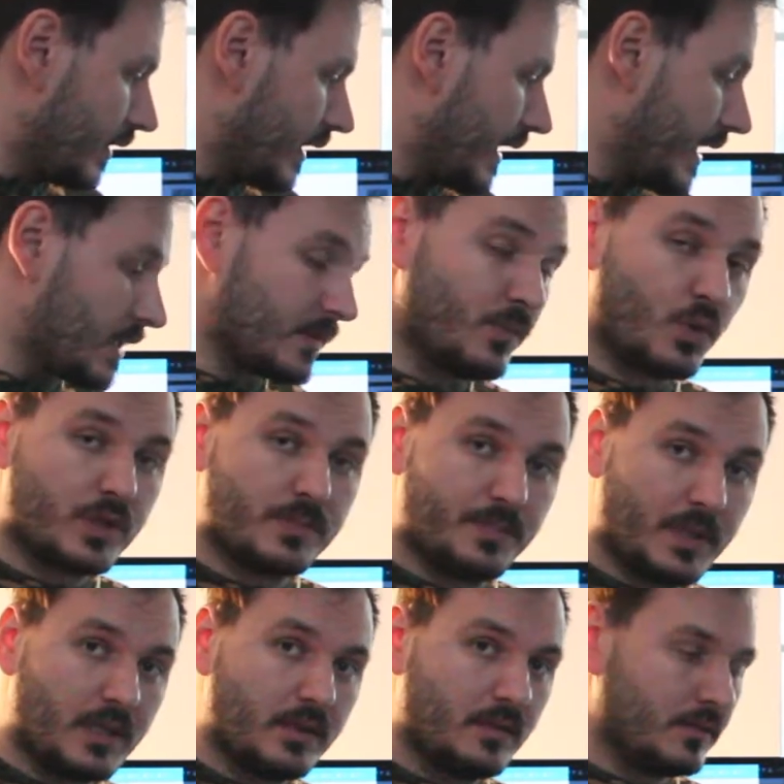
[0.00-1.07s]
it has more
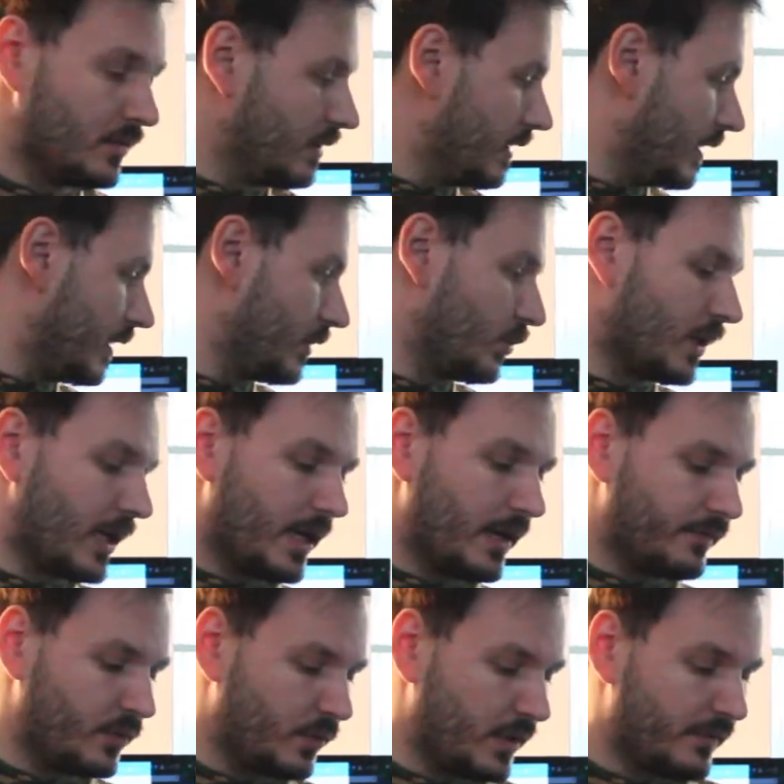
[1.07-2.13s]
speed. You're gonna
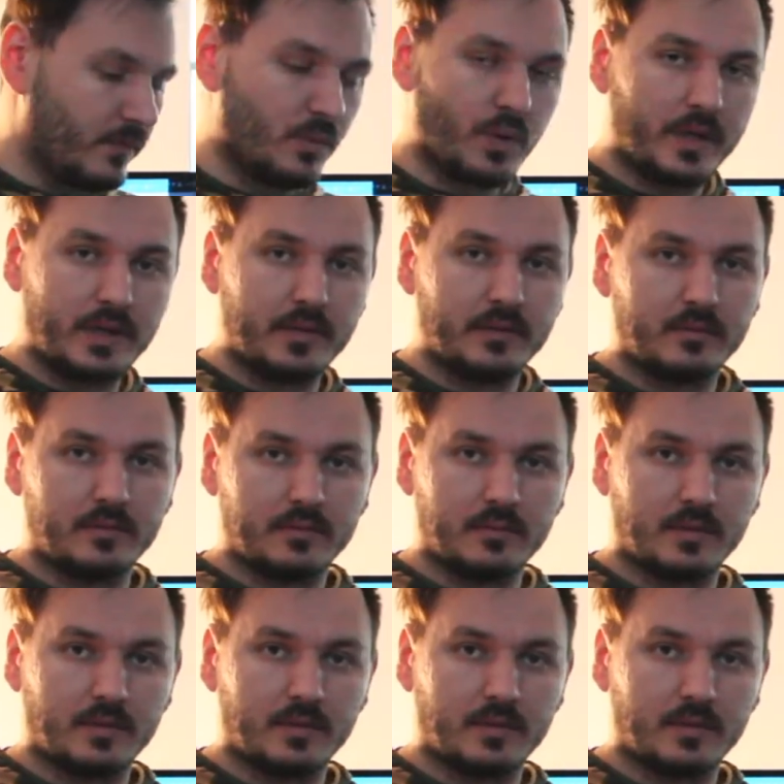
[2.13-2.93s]
have to give away